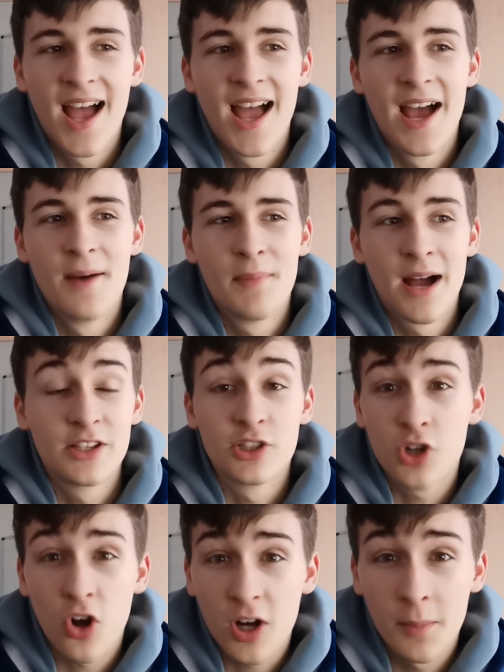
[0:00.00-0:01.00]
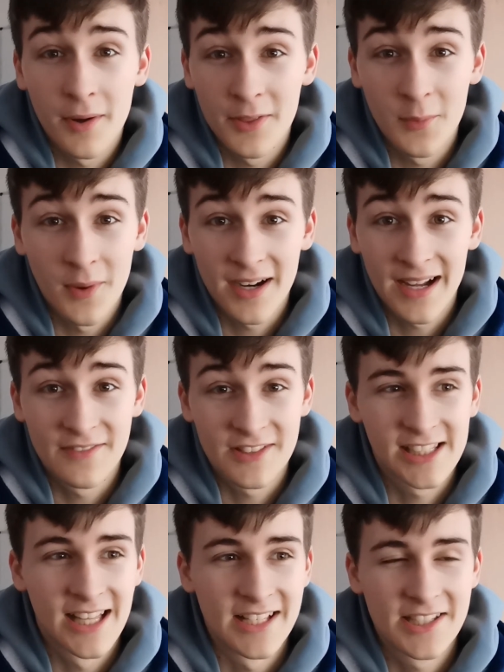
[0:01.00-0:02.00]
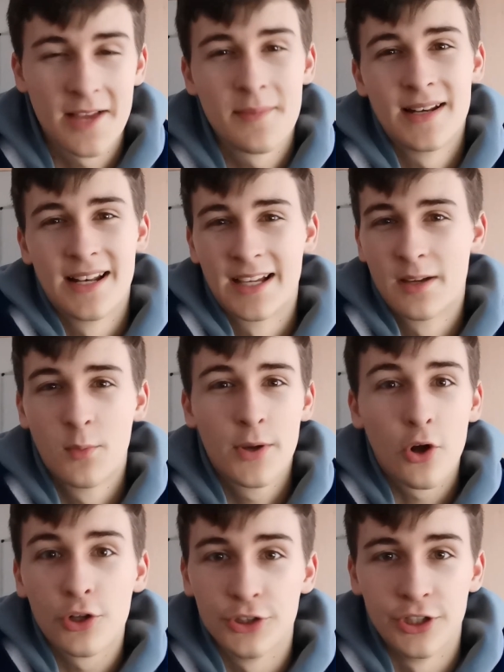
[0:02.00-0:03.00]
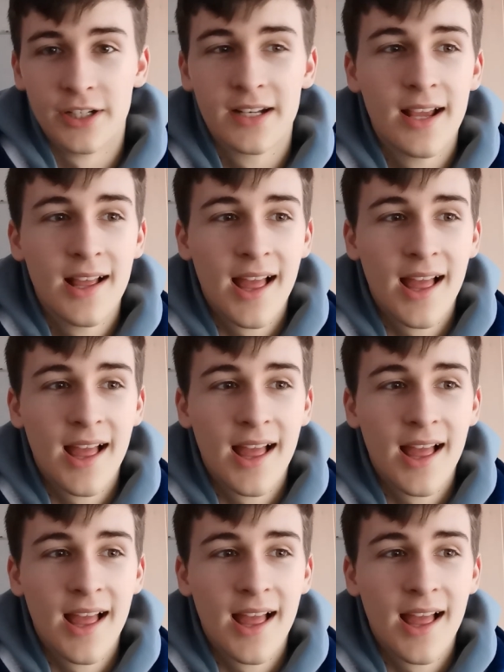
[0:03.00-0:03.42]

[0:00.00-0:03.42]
And you talk about the work after class. I mean, like, we all do it.